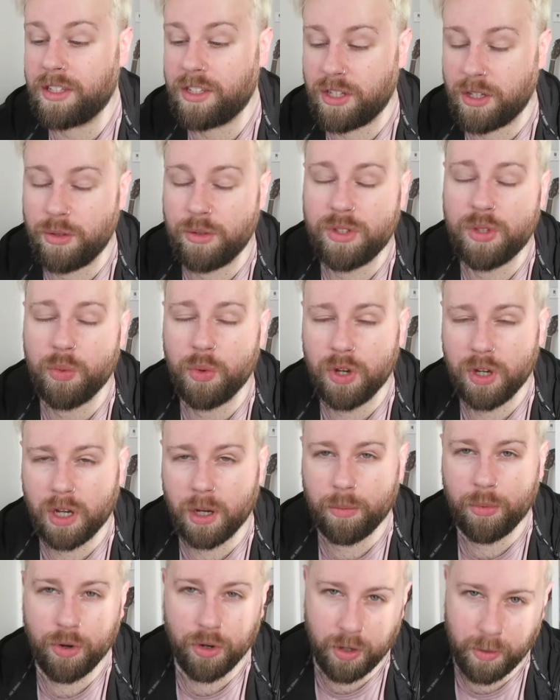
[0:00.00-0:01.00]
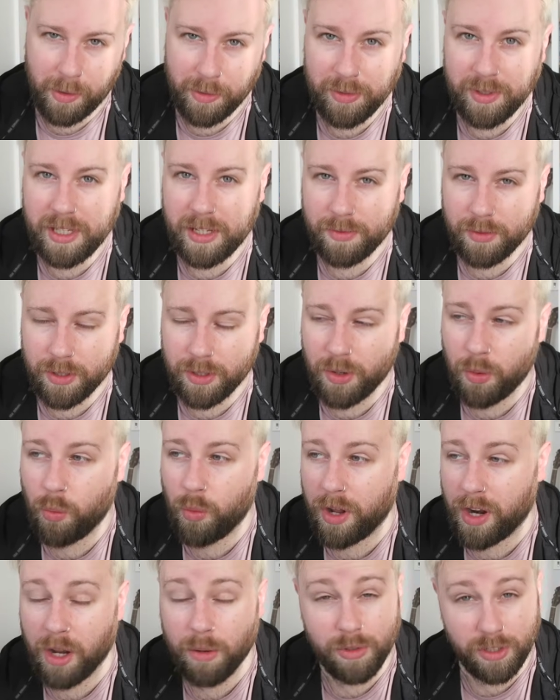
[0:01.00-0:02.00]
to use the workout program I was given
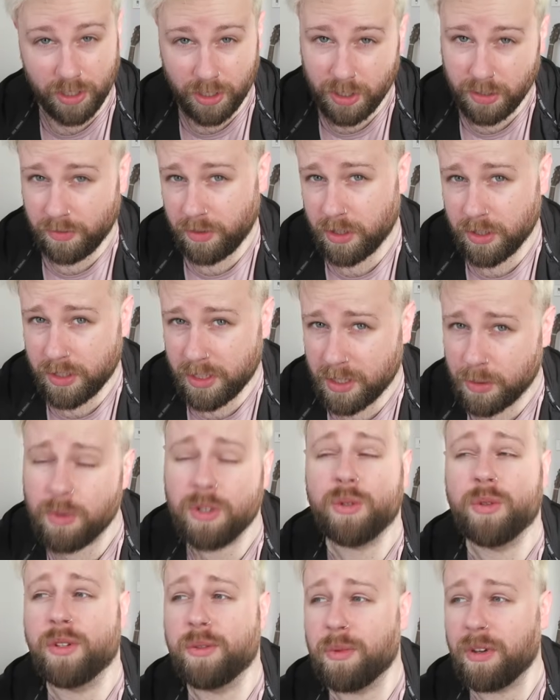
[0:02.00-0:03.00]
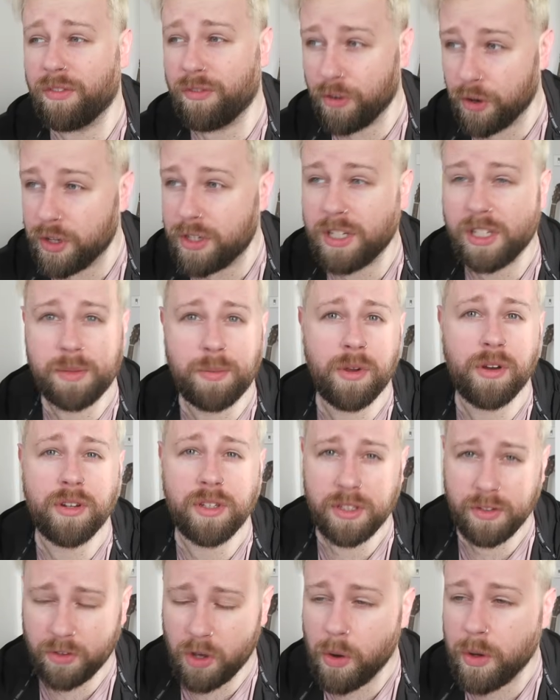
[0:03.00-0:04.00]
when I was at university, which was my first
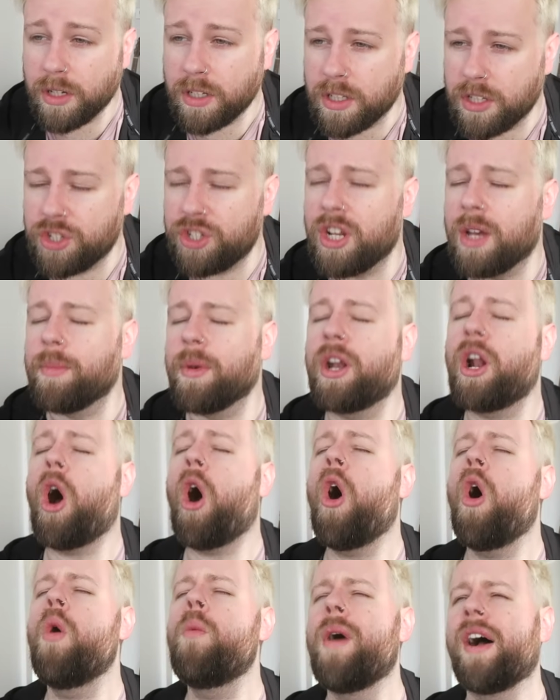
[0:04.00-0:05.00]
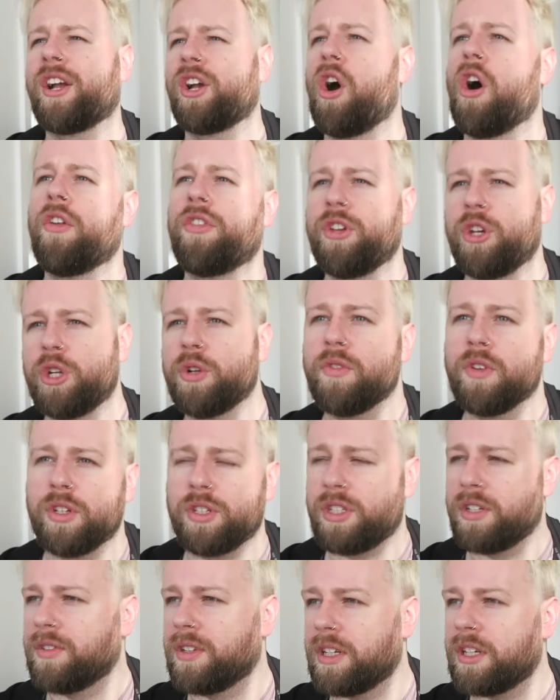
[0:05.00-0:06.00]
experience of going to the gym. And oh my God, the
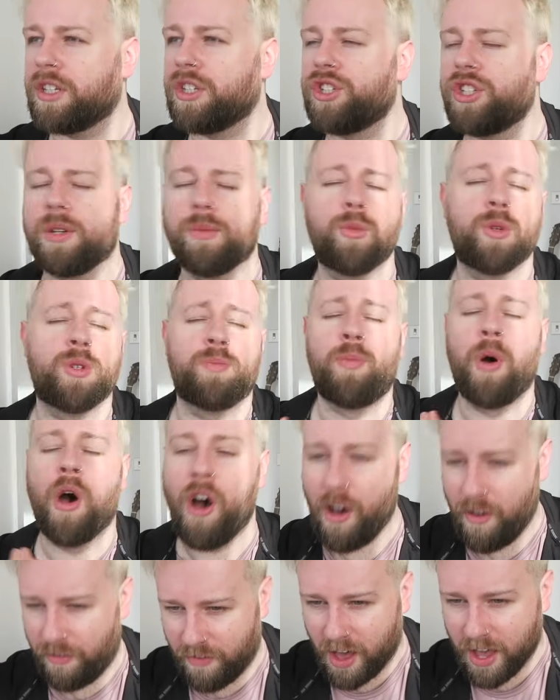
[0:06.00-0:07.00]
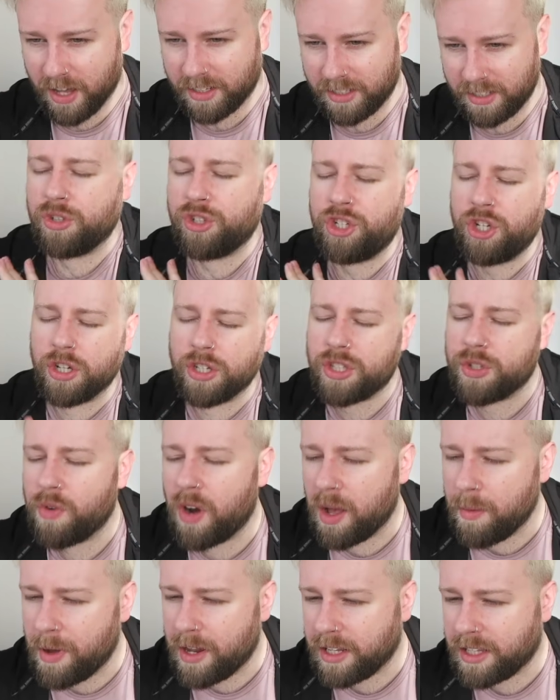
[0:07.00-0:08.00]
University of Lincoln gym was perfect. It was just the
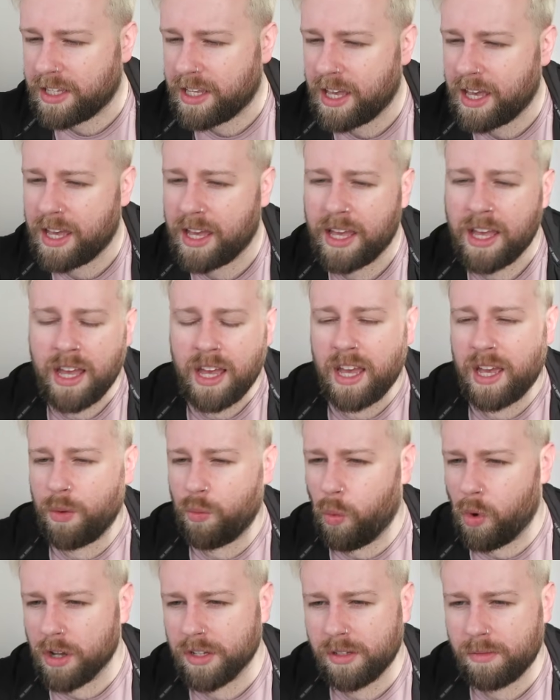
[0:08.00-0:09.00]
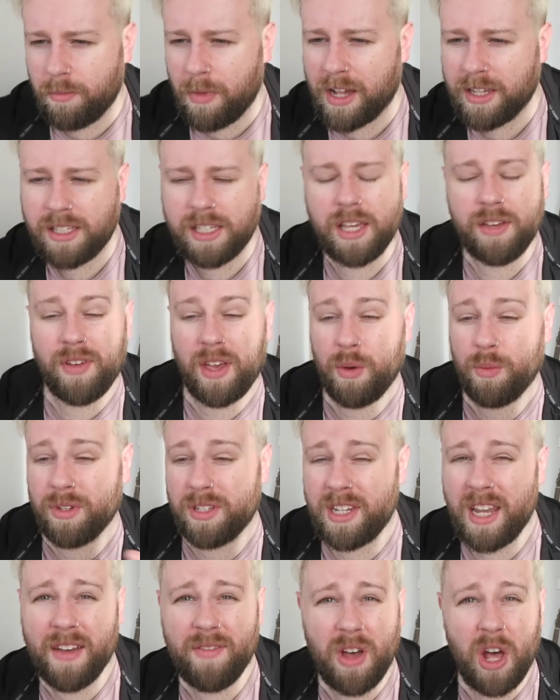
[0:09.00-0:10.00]
right amount of kit. It wasn't massive. It was
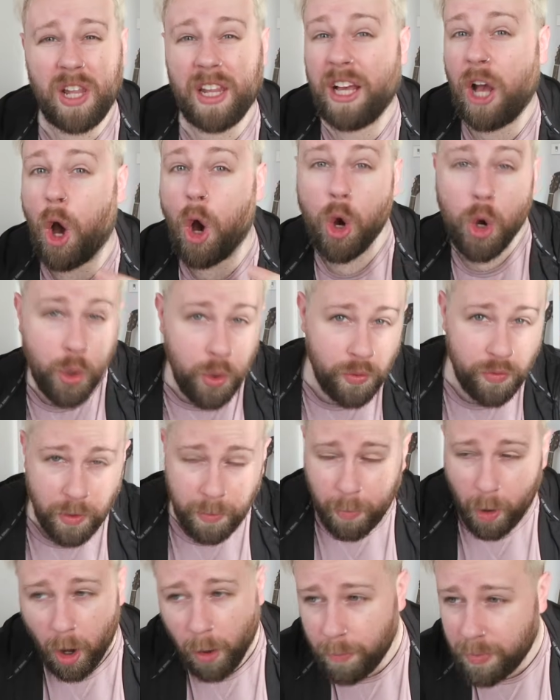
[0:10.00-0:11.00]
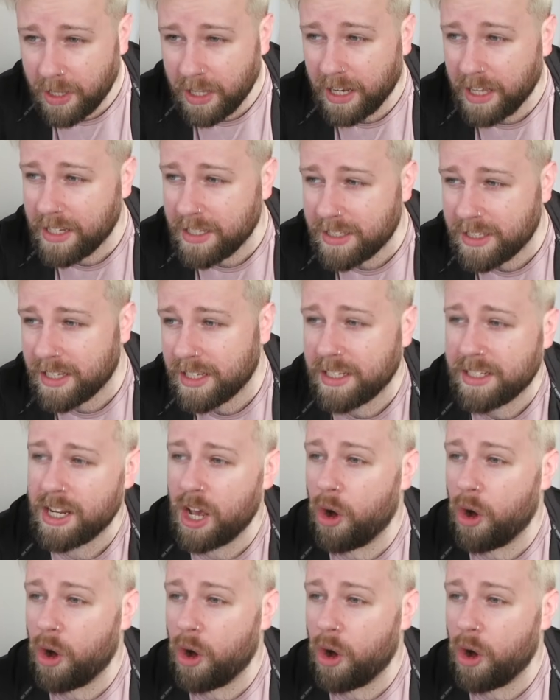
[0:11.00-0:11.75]
never like overpopulated.